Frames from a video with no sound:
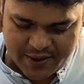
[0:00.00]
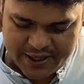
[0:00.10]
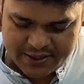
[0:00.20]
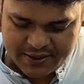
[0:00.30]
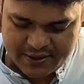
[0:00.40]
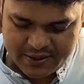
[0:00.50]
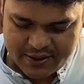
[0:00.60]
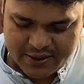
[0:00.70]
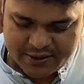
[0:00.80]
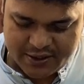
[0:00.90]
right?
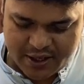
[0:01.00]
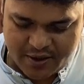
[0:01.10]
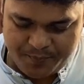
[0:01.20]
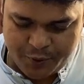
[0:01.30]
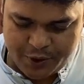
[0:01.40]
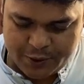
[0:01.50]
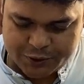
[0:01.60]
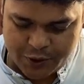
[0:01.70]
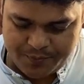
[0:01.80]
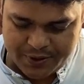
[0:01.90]
The
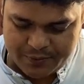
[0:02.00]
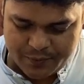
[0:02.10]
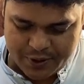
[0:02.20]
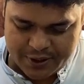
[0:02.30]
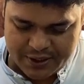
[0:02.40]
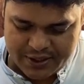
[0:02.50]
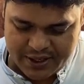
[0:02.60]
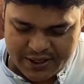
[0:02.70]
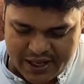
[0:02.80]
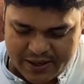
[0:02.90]
components of networking
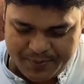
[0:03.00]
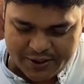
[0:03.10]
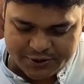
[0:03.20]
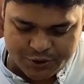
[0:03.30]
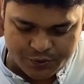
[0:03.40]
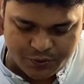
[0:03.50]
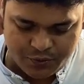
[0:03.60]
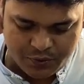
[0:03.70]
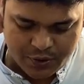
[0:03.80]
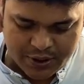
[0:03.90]
can help us
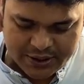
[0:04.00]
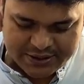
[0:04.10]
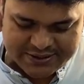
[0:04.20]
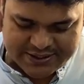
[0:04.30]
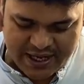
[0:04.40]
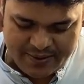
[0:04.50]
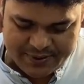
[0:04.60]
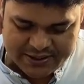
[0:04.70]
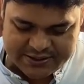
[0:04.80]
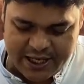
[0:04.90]
to
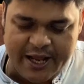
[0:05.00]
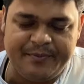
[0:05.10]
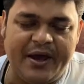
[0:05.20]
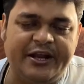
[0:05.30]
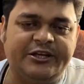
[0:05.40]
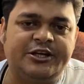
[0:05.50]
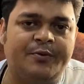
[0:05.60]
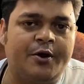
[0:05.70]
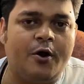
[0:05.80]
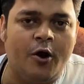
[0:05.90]
establish and manage
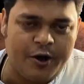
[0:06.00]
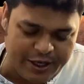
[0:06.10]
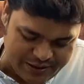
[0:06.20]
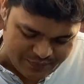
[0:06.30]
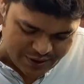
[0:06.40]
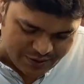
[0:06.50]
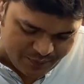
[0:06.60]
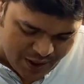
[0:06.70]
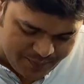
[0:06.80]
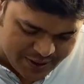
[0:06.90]
our own network
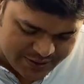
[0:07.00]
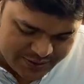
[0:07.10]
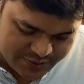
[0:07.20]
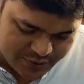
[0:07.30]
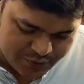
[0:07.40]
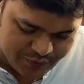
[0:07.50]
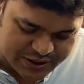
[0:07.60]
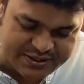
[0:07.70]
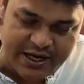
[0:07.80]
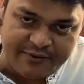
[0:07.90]
environment. So
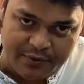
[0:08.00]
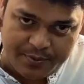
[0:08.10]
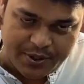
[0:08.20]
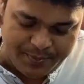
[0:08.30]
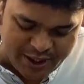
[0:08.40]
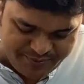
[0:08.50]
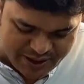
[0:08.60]
we'll start from the very